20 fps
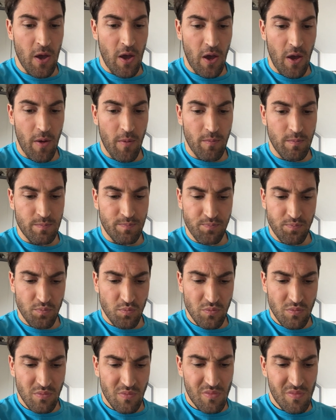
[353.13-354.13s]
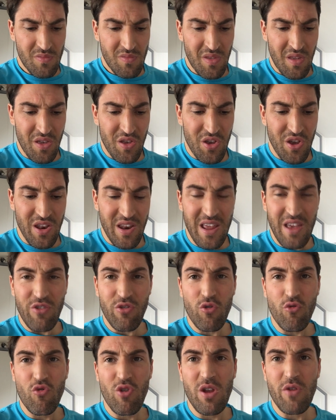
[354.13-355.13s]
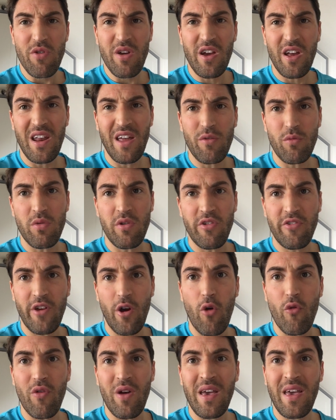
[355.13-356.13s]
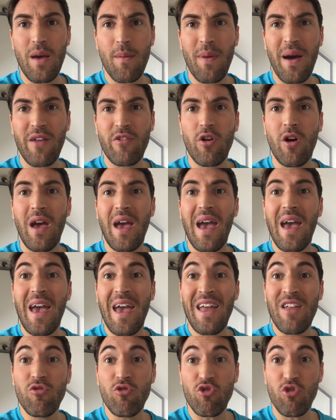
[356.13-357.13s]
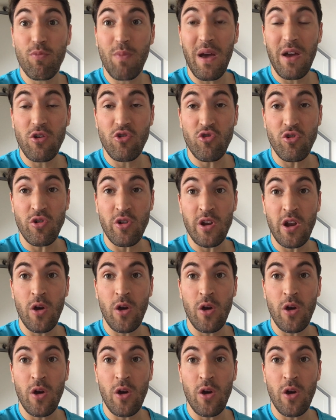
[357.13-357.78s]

You need to really reconnect with yourself and get back to introspection,